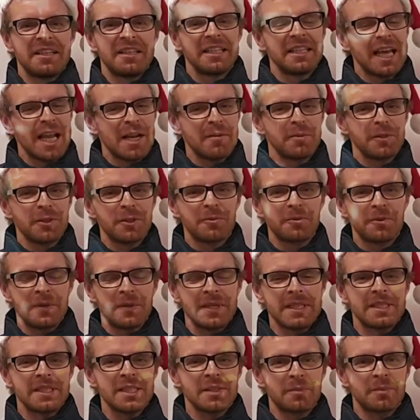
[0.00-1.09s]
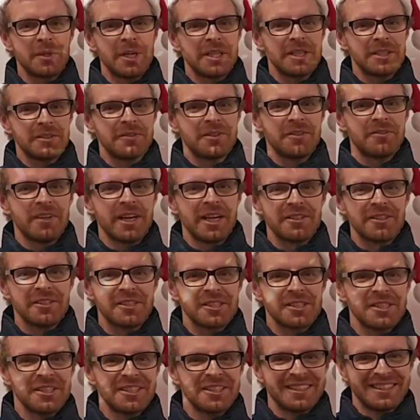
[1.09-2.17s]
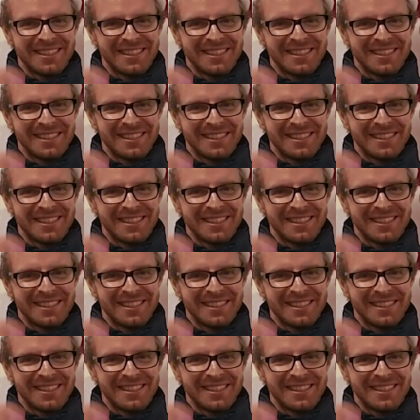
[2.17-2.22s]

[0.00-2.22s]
in helping to prevent the spread of the virus.